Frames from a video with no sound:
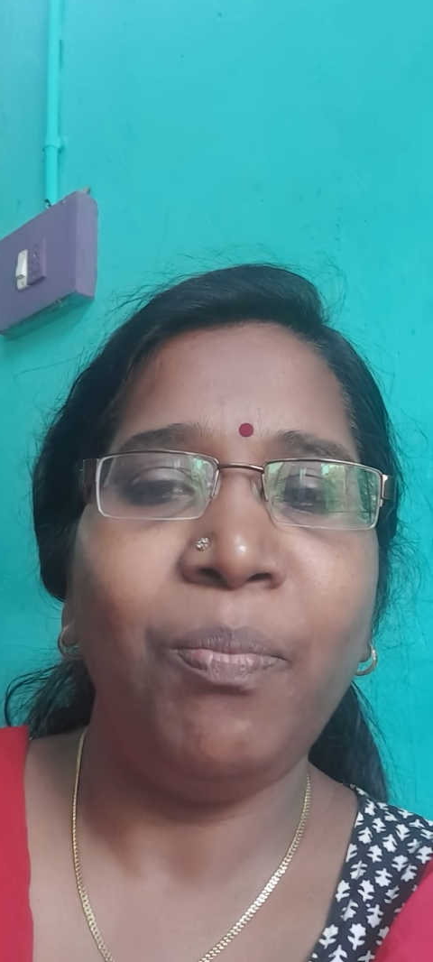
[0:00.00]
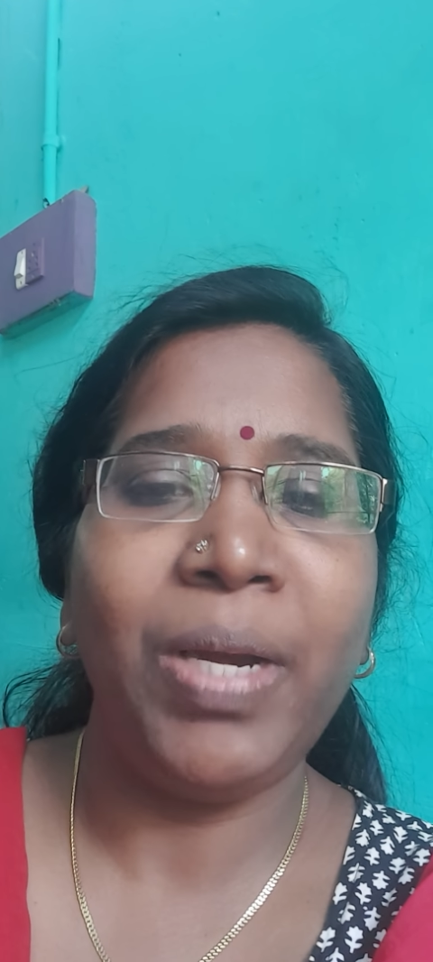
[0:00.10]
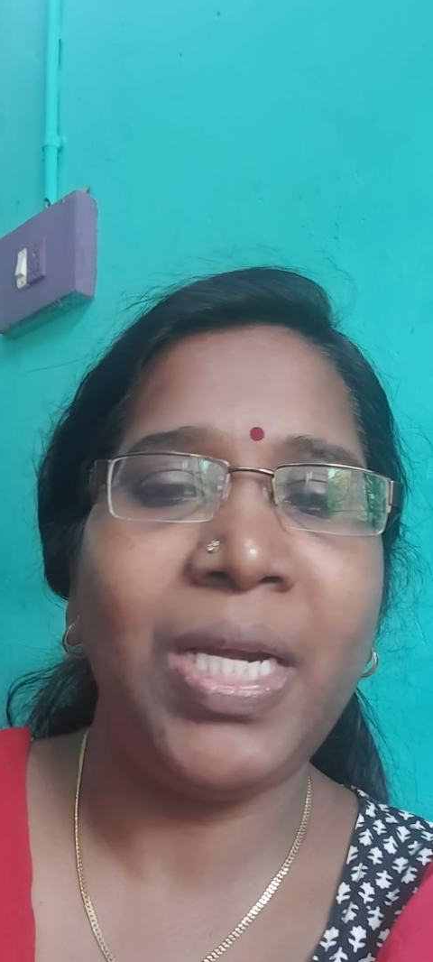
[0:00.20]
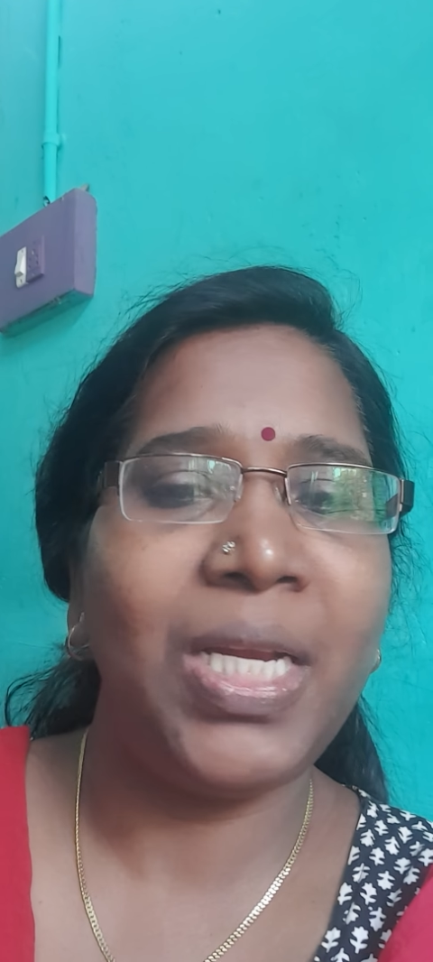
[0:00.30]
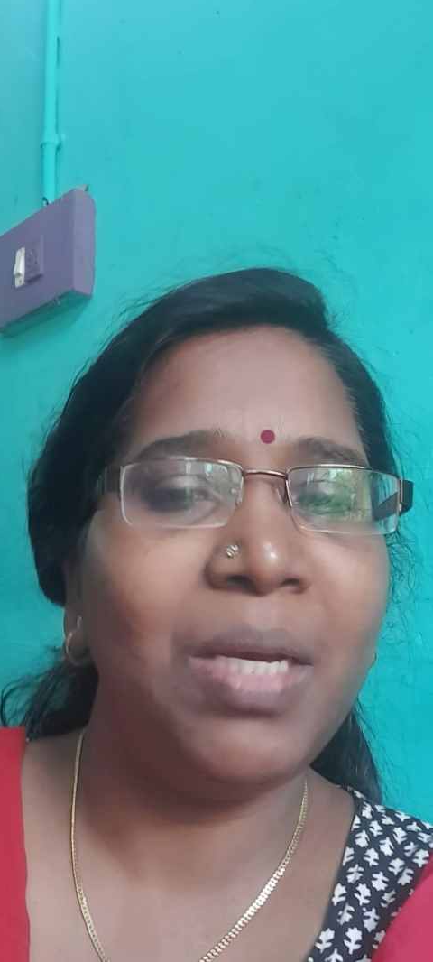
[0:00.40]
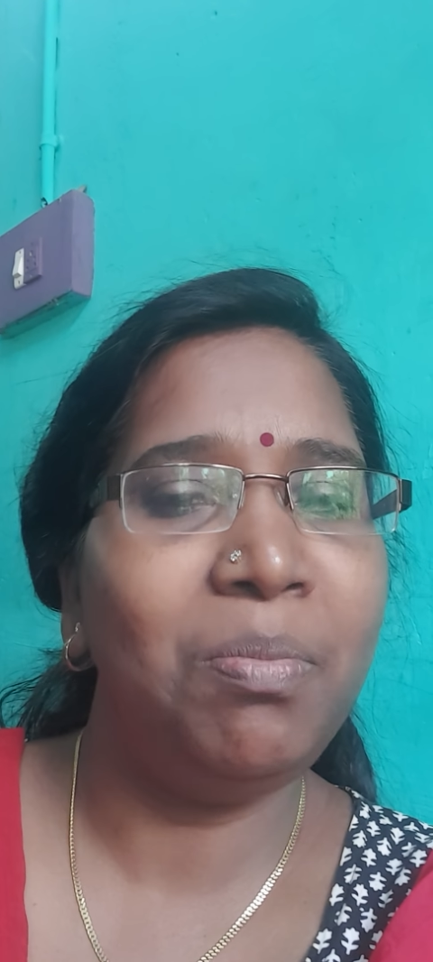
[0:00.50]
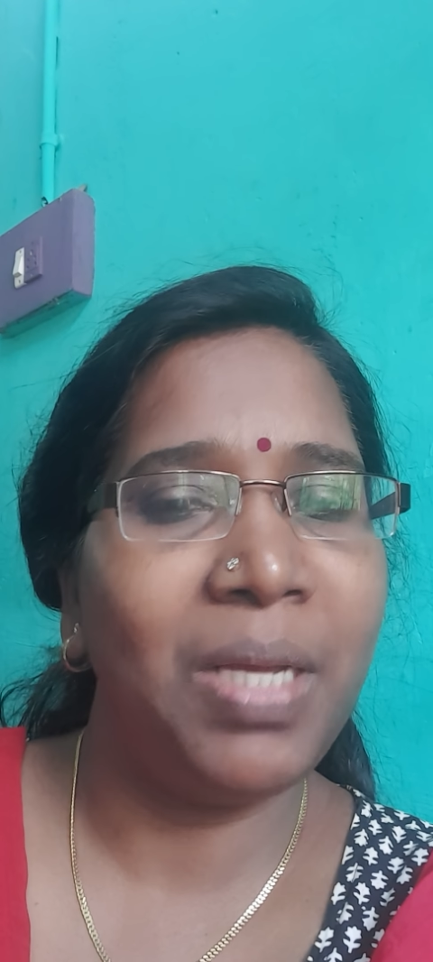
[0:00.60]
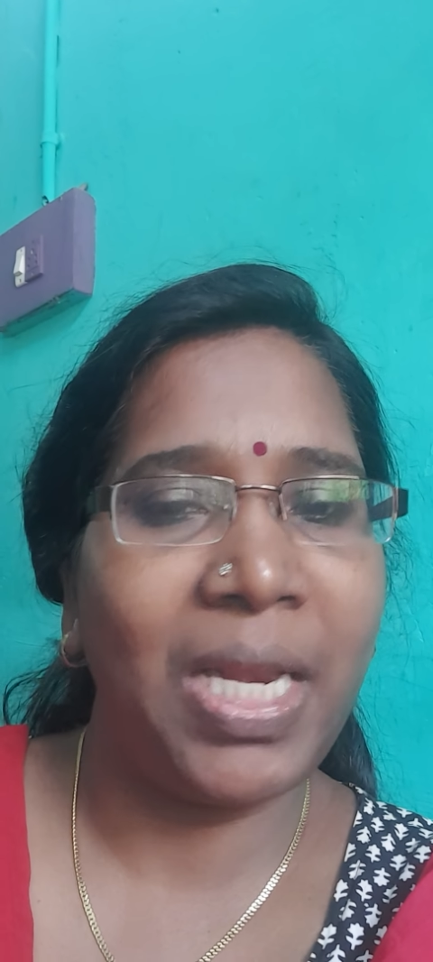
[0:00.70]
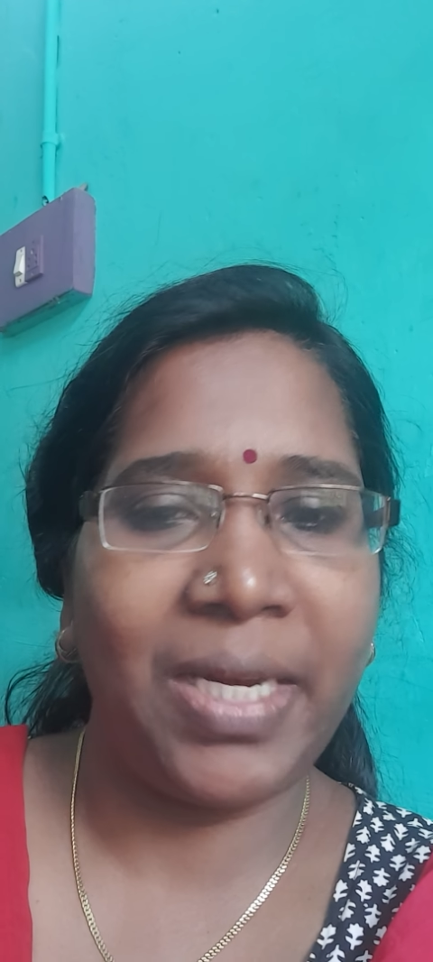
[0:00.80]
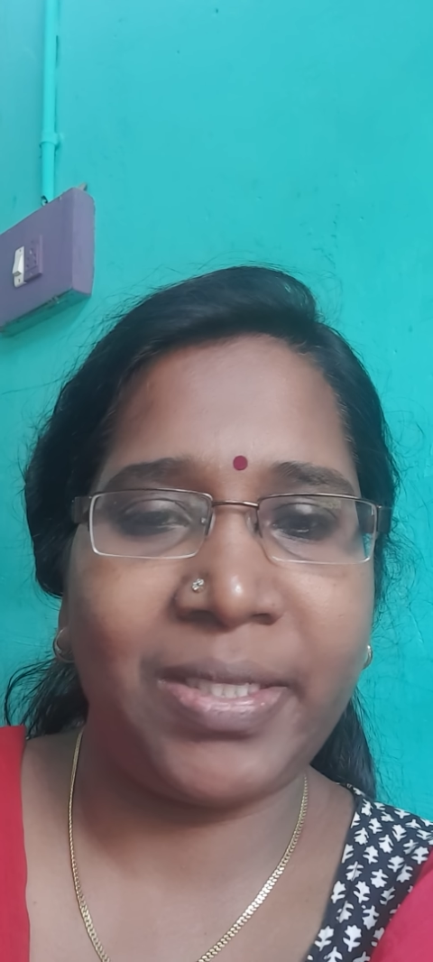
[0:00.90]
Midterm
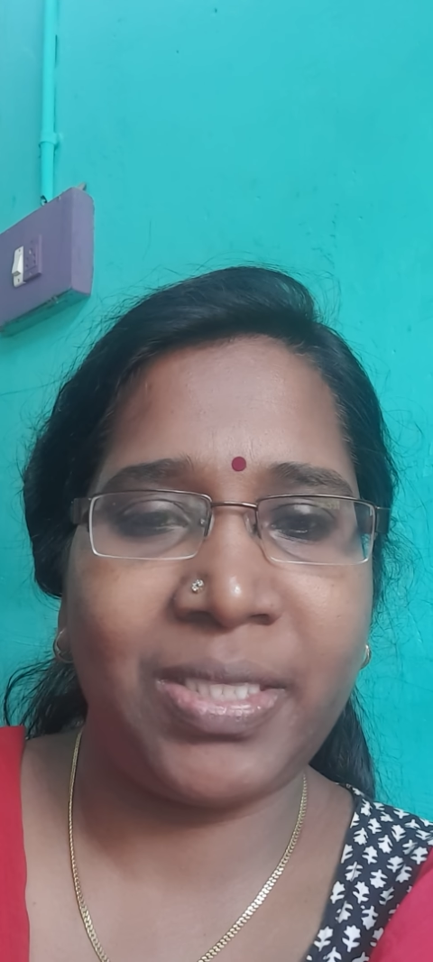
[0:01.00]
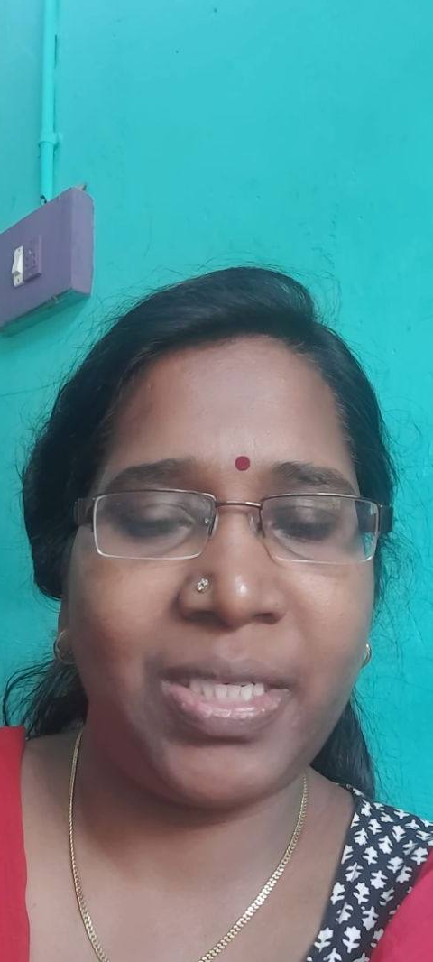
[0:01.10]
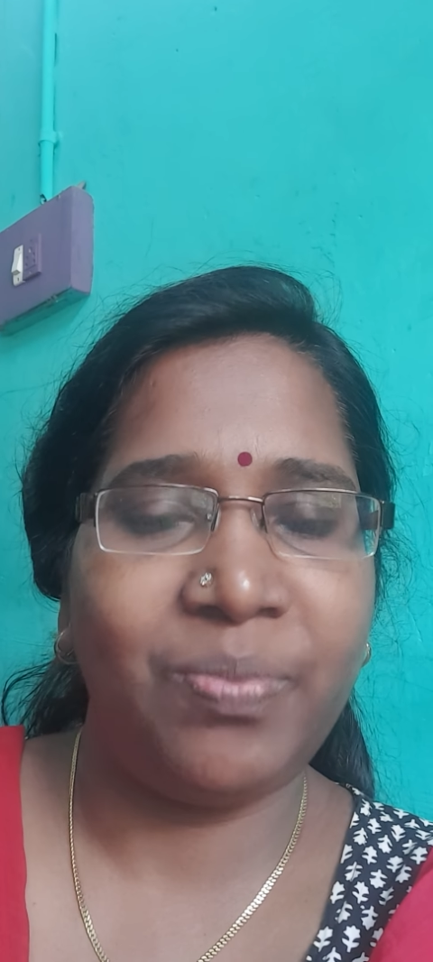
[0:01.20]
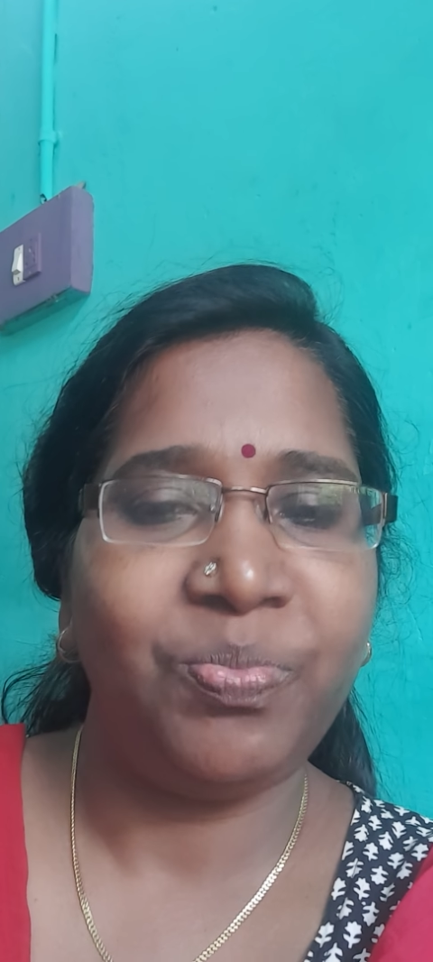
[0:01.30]
election.